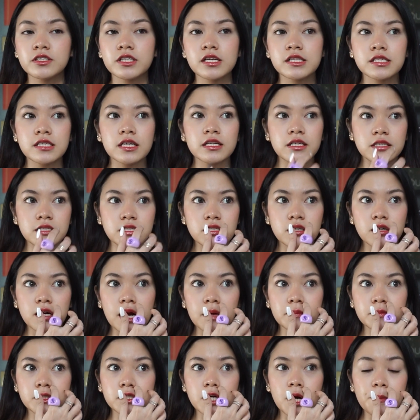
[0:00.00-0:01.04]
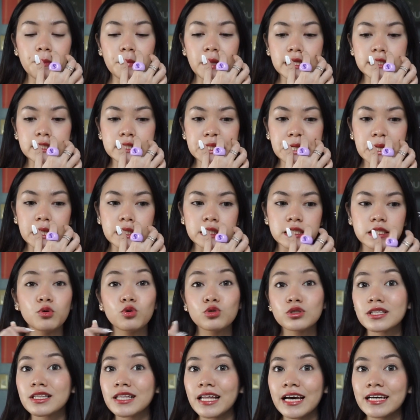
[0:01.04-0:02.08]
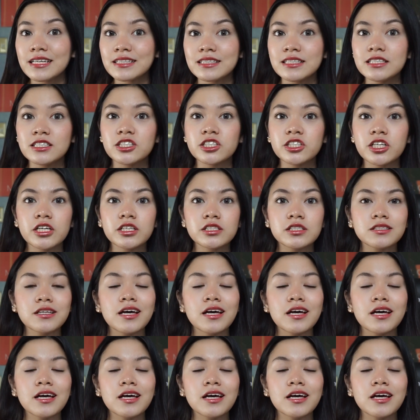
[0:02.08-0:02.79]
It's an Instagram shop that sells bootleg t-shirts.